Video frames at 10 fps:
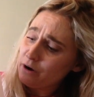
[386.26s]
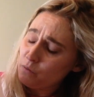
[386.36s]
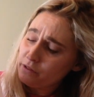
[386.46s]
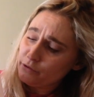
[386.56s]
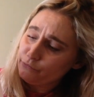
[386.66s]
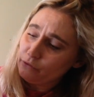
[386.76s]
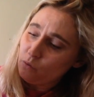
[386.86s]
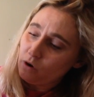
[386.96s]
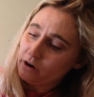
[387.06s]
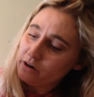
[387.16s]
on the
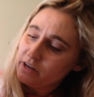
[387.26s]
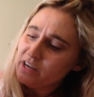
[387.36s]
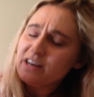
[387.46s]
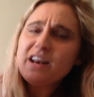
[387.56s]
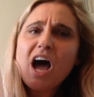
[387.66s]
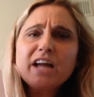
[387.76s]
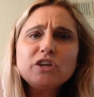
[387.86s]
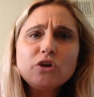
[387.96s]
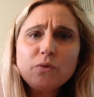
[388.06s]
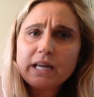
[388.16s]
floor. "Not
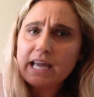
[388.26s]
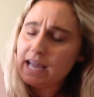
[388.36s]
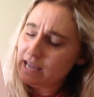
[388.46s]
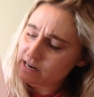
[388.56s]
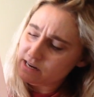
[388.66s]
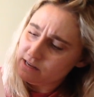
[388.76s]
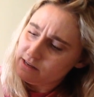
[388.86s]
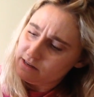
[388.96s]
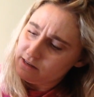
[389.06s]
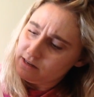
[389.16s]
you again!"
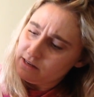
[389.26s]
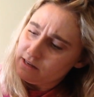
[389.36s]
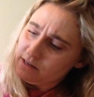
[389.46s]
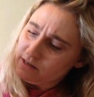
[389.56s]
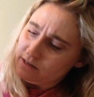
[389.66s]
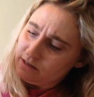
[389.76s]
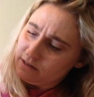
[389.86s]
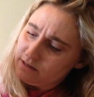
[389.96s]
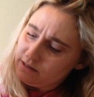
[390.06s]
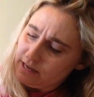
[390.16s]

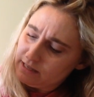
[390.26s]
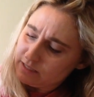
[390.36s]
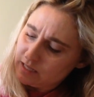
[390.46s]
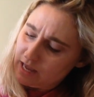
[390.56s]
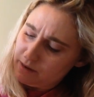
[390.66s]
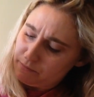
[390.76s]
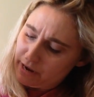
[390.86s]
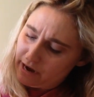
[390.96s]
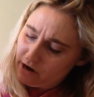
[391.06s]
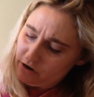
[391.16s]
exclaimed
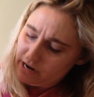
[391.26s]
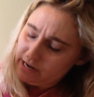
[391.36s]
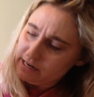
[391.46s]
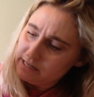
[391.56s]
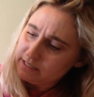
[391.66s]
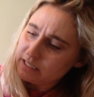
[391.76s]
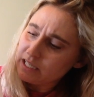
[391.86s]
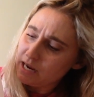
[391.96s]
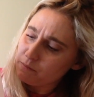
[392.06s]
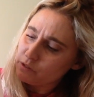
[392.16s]
Bear, and he
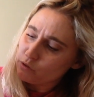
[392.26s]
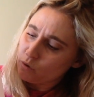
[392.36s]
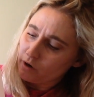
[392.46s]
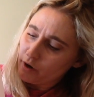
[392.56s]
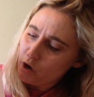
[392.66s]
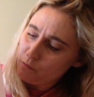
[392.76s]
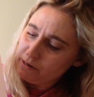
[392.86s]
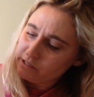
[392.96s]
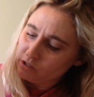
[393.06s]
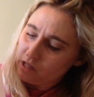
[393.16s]
slammed the door,
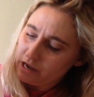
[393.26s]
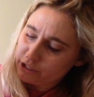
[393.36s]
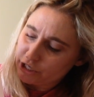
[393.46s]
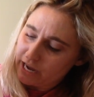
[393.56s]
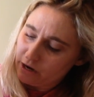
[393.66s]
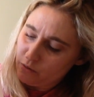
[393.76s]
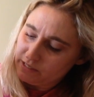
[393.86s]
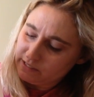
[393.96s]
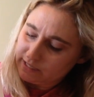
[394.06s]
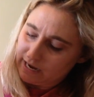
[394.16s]
hoping to lock Shadow
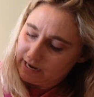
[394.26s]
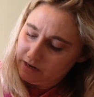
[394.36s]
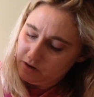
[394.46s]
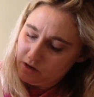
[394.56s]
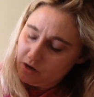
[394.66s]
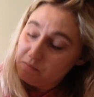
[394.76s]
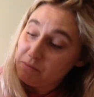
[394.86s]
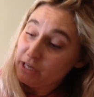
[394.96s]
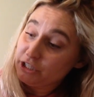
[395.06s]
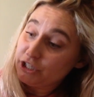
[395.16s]
inside.
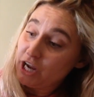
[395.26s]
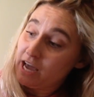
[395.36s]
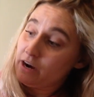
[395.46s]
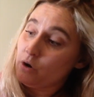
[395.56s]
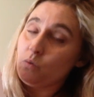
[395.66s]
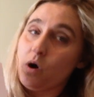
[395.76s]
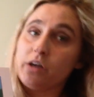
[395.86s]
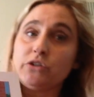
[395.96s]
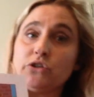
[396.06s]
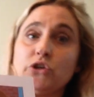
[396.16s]
But Shadow
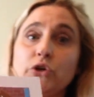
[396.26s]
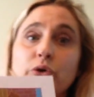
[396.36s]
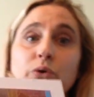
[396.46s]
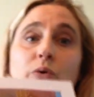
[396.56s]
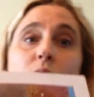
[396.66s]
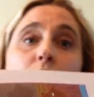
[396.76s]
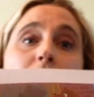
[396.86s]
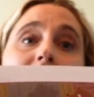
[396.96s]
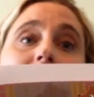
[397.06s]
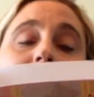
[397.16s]
was too
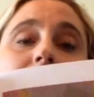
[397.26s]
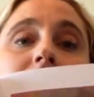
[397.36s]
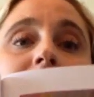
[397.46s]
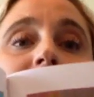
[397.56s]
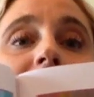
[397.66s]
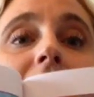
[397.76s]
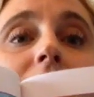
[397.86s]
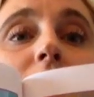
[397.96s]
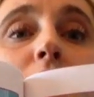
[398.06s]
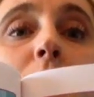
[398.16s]
quick.
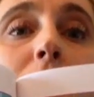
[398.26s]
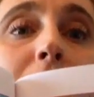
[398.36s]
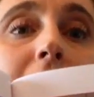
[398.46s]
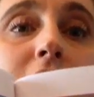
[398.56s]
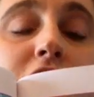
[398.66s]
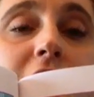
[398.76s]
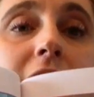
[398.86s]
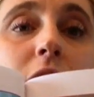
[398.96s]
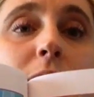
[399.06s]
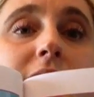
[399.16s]
And look where Bear's
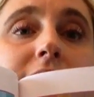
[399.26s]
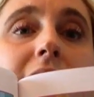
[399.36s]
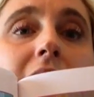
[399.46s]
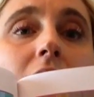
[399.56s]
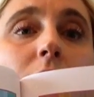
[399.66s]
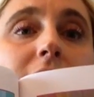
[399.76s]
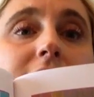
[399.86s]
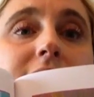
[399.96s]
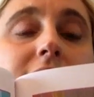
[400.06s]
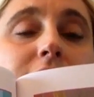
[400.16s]
shadow is now.
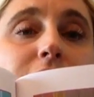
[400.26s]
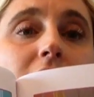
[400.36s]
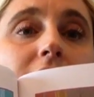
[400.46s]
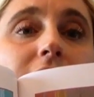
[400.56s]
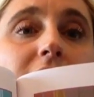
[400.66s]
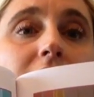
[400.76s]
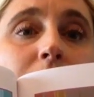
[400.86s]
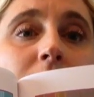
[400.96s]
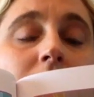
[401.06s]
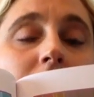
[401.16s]
Is it in front of him?